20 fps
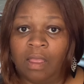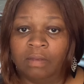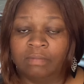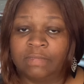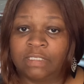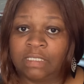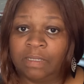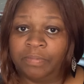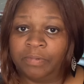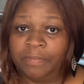
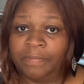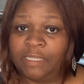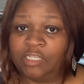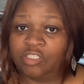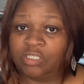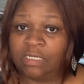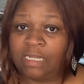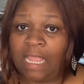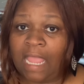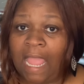
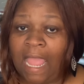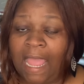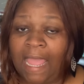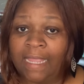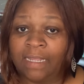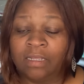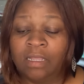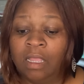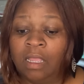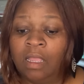sublimation
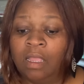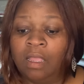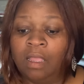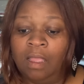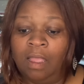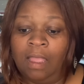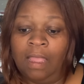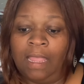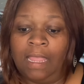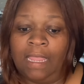hack,
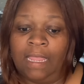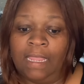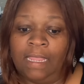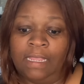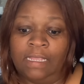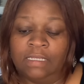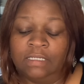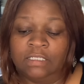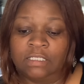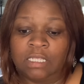
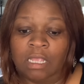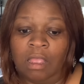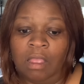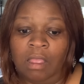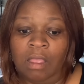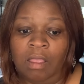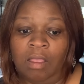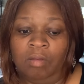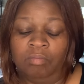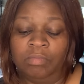and
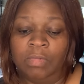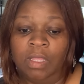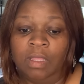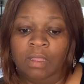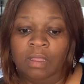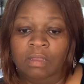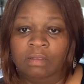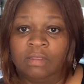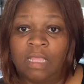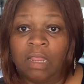
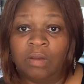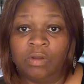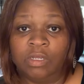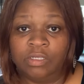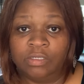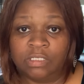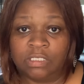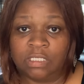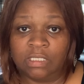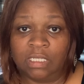they were
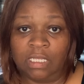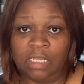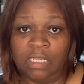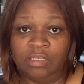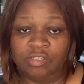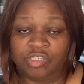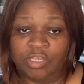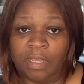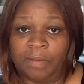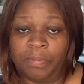using the
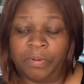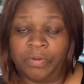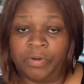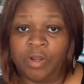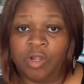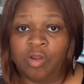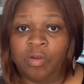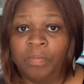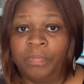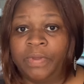inkjet
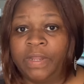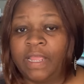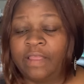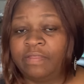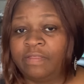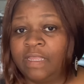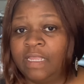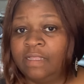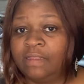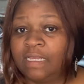printer, but I
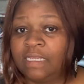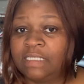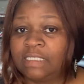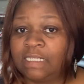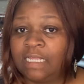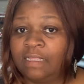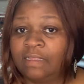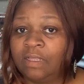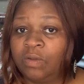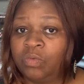think they
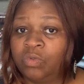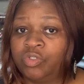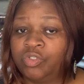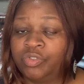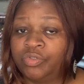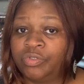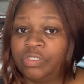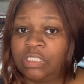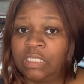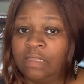said they was
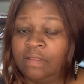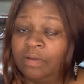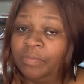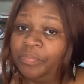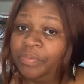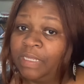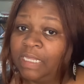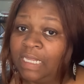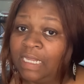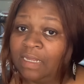using the
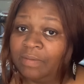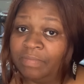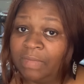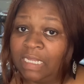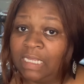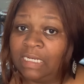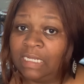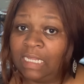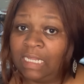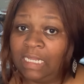
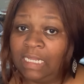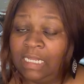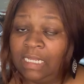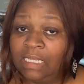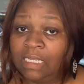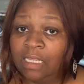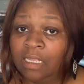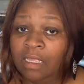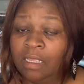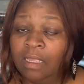pigment
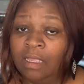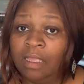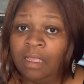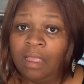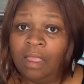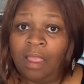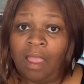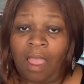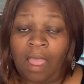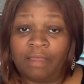ink.
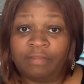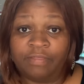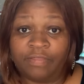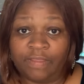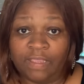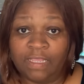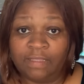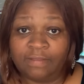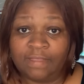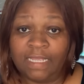I
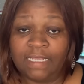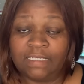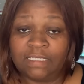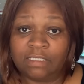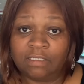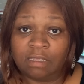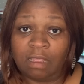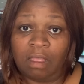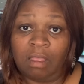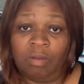think that's
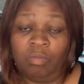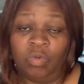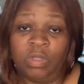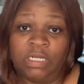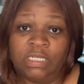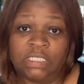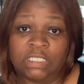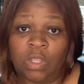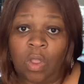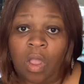what
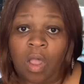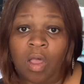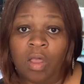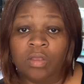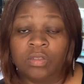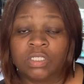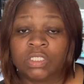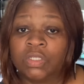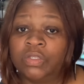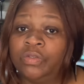it's
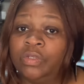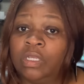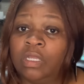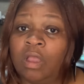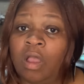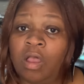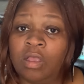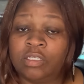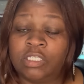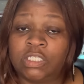called. So you can
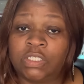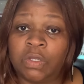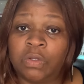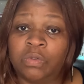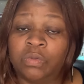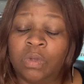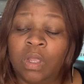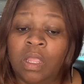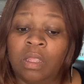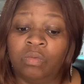
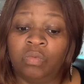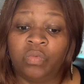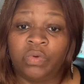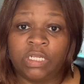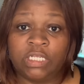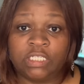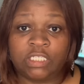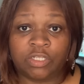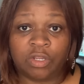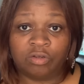also
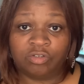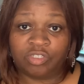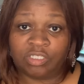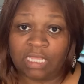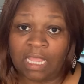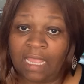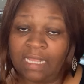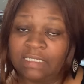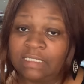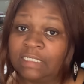research
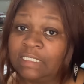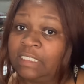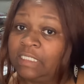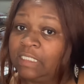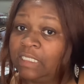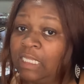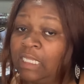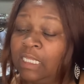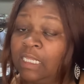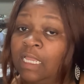that to
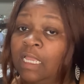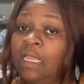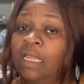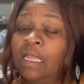see